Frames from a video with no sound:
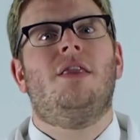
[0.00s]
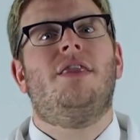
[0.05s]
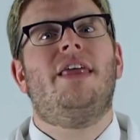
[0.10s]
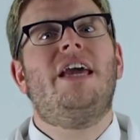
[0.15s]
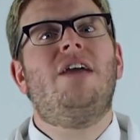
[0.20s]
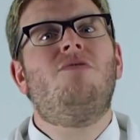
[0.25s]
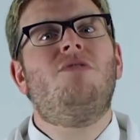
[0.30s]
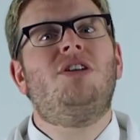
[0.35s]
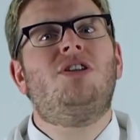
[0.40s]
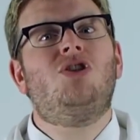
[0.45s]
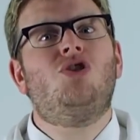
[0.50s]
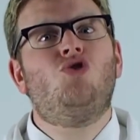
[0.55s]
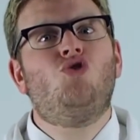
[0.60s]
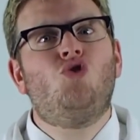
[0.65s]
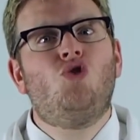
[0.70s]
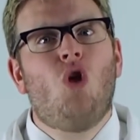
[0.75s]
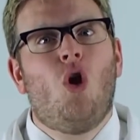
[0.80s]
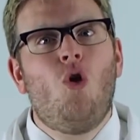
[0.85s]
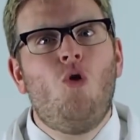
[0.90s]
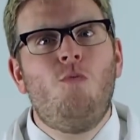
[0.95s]
There is
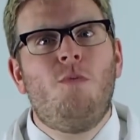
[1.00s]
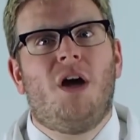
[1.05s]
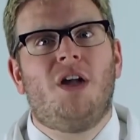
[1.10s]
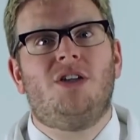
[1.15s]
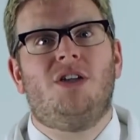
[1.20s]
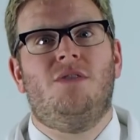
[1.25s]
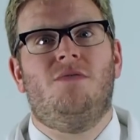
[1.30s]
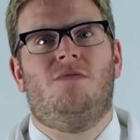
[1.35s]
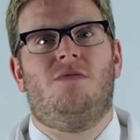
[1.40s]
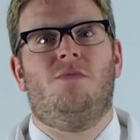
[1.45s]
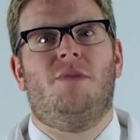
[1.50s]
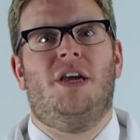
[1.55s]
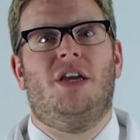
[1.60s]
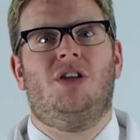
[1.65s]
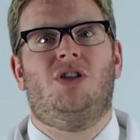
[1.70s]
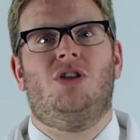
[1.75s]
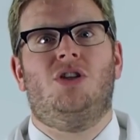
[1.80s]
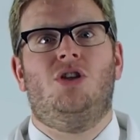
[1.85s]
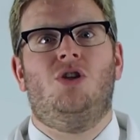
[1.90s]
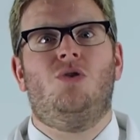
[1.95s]
so much
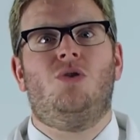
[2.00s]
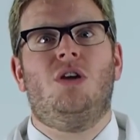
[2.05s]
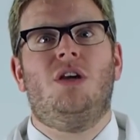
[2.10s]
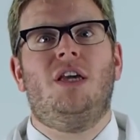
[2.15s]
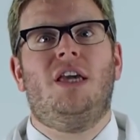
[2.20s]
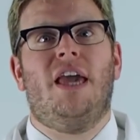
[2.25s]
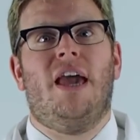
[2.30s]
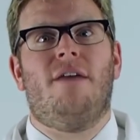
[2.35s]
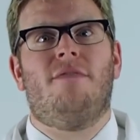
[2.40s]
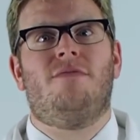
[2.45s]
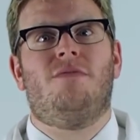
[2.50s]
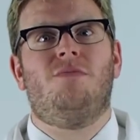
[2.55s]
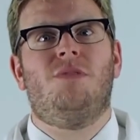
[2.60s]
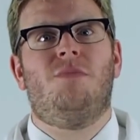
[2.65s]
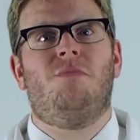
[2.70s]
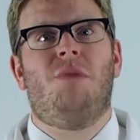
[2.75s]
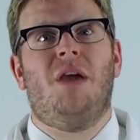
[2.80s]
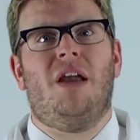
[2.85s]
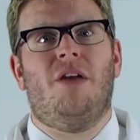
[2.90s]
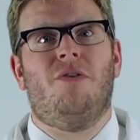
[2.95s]
information you can get from the
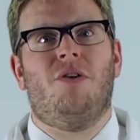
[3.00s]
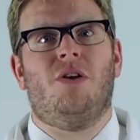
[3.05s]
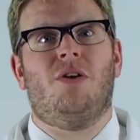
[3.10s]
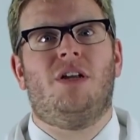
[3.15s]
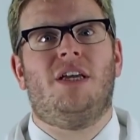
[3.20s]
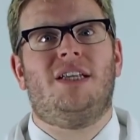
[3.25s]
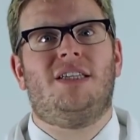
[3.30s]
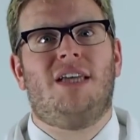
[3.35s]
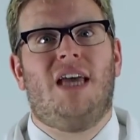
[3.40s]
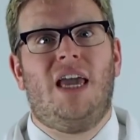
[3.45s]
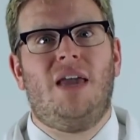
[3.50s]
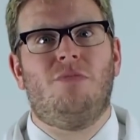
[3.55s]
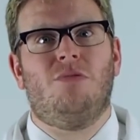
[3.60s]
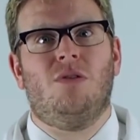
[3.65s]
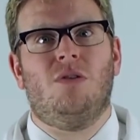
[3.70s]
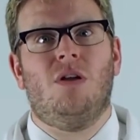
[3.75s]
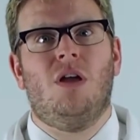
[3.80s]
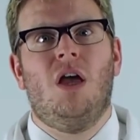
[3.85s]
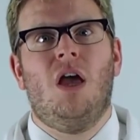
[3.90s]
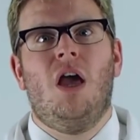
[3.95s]
periodic
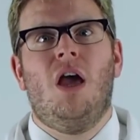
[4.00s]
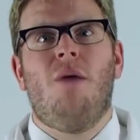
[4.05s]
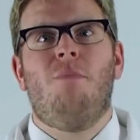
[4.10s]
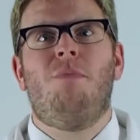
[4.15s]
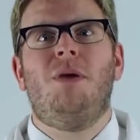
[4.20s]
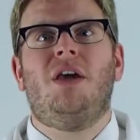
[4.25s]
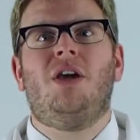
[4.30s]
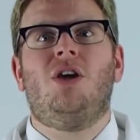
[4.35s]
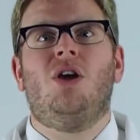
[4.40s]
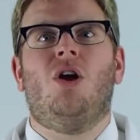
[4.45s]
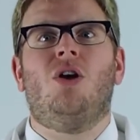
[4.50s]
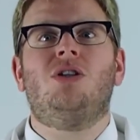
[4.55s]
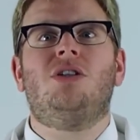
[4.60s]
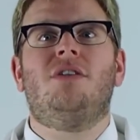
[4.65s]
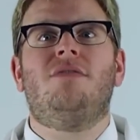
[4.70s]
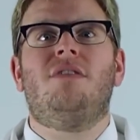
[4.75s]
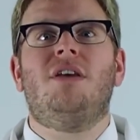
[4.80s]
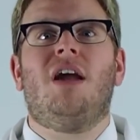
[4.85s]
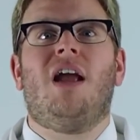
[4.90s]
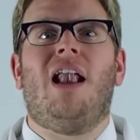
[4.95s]
table because
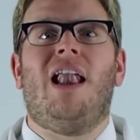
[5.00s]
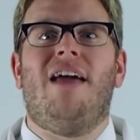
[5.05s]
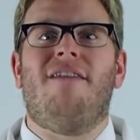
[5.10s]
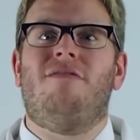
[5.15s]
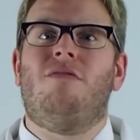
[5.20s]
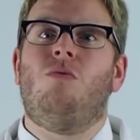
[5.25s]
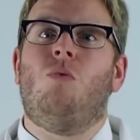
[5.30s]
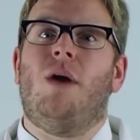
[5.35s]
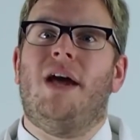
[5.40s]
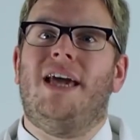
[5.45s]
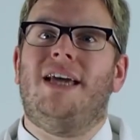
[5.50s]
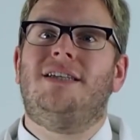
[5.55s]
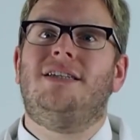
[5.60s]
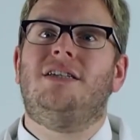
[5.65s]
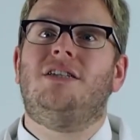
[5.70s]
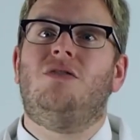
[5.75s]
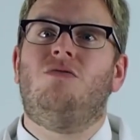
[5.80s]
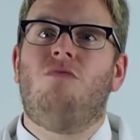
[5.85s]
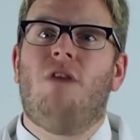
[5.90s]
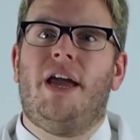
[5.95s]
of the clever way it
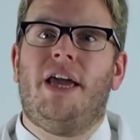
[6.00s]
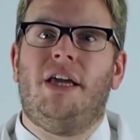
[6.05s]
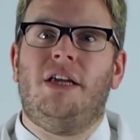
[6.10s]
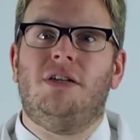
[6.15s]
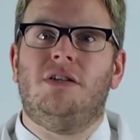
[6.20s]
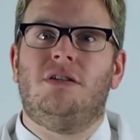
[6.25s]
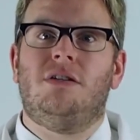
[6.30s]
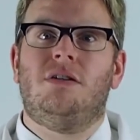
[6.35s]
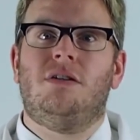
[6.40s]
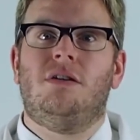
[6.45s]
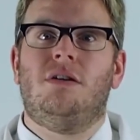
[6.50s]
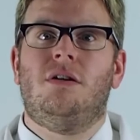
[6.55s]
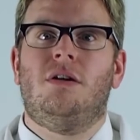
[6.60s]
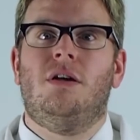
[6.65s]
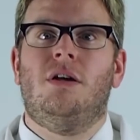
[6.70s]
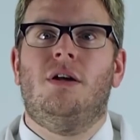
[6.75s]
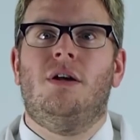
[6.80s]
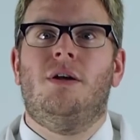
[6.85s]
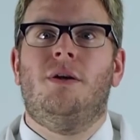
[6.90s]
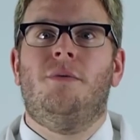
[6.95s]
is arranged.
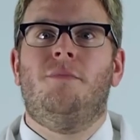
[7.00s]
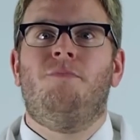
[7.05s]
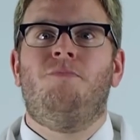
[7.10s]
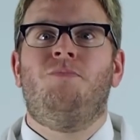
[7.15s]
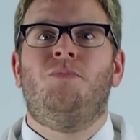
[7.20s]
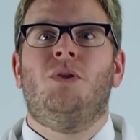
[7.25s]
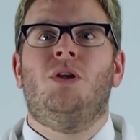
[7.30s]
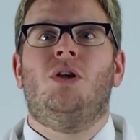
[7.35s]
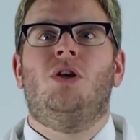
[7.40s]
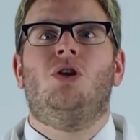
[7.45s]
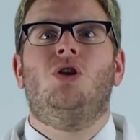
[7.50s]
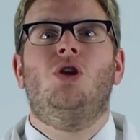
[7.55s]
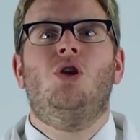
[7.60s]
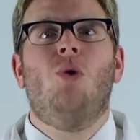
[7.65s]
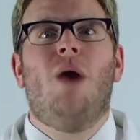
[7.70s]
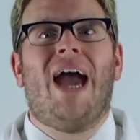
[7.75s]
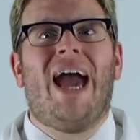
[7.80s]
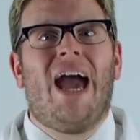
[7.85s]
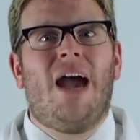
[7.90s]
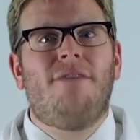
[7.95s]
You
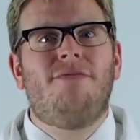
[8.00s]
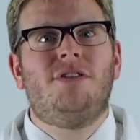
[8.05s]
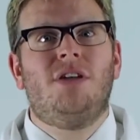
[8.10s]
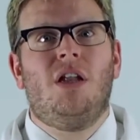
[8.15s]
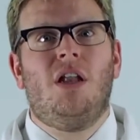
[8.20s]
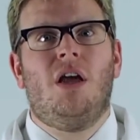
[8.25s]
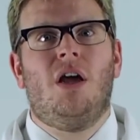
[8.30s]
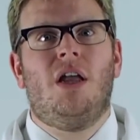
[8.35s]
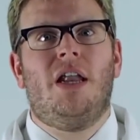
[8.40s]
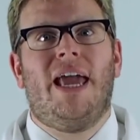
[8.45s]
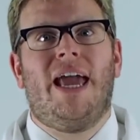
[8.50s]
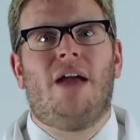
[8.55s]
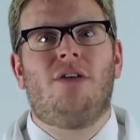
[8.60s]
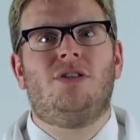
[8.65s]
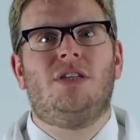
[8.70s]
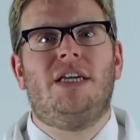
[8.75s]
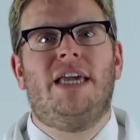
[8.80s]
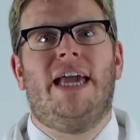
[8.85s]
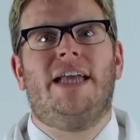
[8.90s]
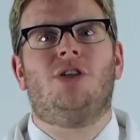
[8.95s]
have to learn how
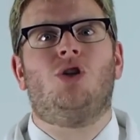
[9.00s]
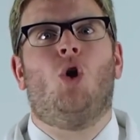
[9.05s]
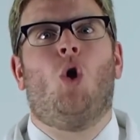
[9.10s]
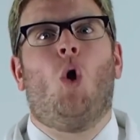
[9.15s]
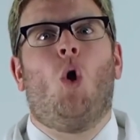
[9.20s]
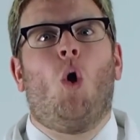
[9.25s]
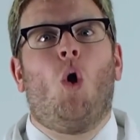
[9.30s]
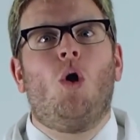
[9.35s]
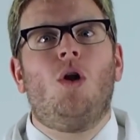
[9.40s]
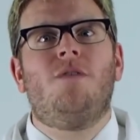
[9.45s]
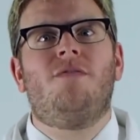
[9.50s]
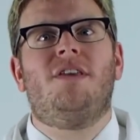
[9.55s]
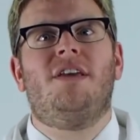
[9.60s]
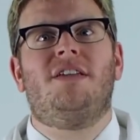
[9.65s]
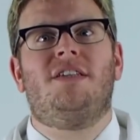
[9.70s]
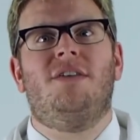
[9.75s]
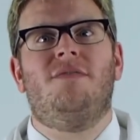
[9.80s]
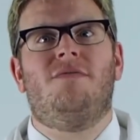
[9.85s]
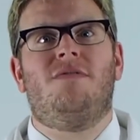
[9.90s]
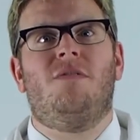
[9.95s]
to get all of
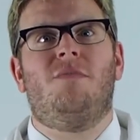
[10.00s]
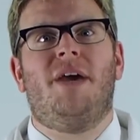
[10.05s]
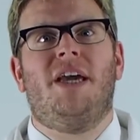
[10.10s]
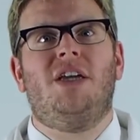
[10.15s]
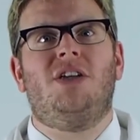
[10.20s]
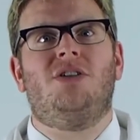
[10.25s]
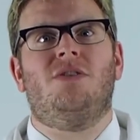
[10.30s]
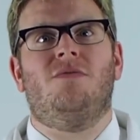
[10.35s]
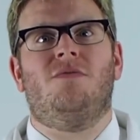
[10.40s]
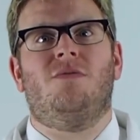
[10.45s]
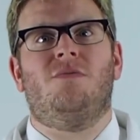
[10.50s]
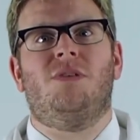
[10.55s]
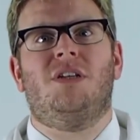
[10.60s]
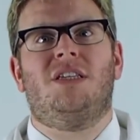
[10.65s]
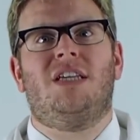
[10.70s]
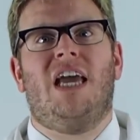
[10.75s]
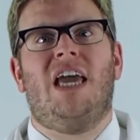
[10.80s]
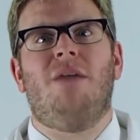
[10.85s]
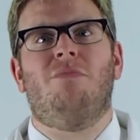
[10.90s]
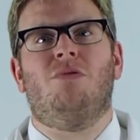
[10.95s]
this information from the
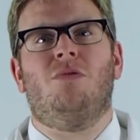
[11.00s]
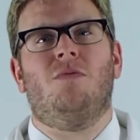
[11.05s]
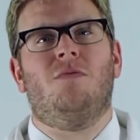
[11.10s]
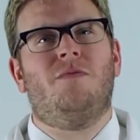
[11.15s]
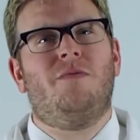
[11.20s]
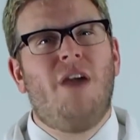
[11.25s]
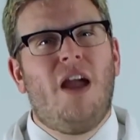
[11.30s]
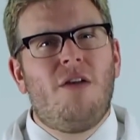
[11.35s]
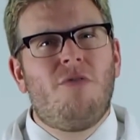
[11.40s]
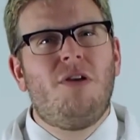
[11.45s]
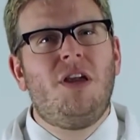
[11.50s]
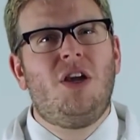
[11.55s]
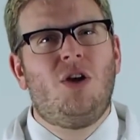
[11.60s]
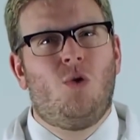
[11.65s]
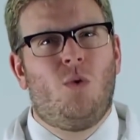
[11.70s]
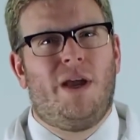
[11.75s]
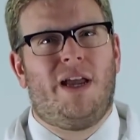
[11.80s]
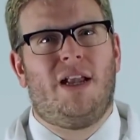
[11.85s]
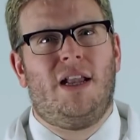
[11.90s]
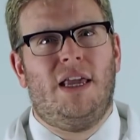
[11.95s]
table very
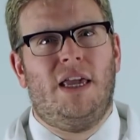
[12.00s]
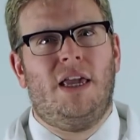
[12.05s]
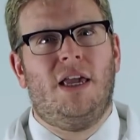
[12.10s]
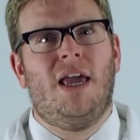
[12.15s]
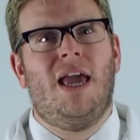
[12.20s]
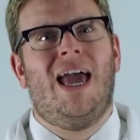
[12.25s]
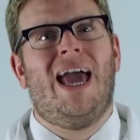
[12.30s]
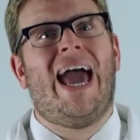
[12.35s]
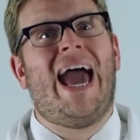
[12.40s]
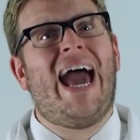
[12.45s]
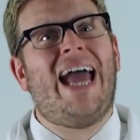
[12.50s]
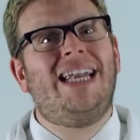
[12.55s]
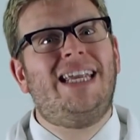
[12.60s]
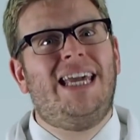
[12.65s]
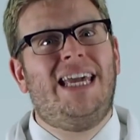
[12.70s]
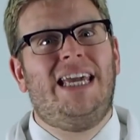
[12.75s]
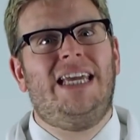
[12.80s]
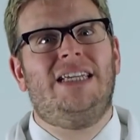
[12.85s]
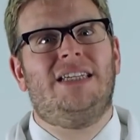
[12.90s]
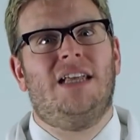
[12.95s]
quickly and
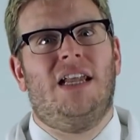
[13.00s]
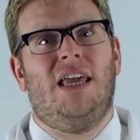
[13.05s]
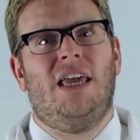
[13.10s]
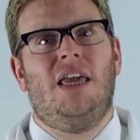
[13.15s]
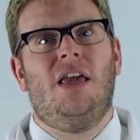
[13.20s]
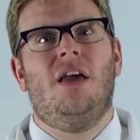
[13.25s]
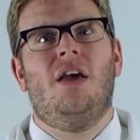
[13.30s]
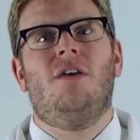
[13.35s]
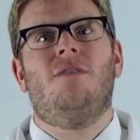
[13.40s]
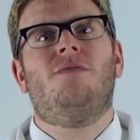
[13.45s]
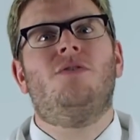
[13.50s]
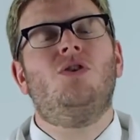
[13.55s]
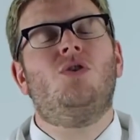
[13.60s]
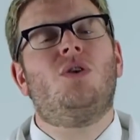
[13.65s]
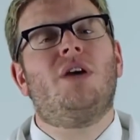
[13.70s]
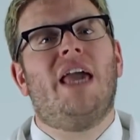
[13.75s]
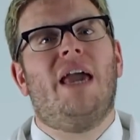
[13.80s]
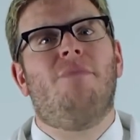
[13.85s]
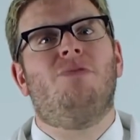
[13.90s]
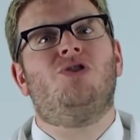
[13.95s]
easily for your
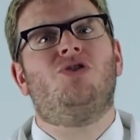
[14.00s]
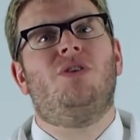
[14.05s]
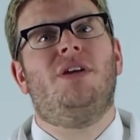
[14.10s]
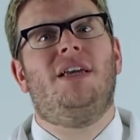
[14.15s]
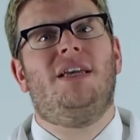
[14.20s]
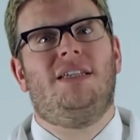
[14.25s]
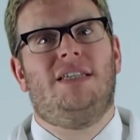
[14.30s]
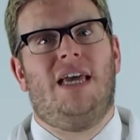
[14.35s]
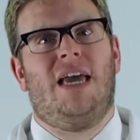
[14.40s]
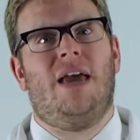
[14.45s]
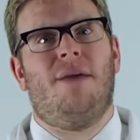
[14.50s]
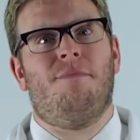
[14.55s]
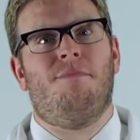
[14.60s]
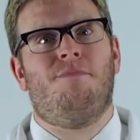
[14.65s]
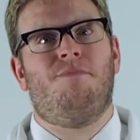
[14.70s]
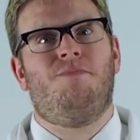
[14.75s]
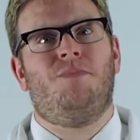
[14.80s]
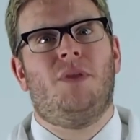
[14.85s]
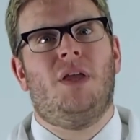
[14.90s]
chemistry exam,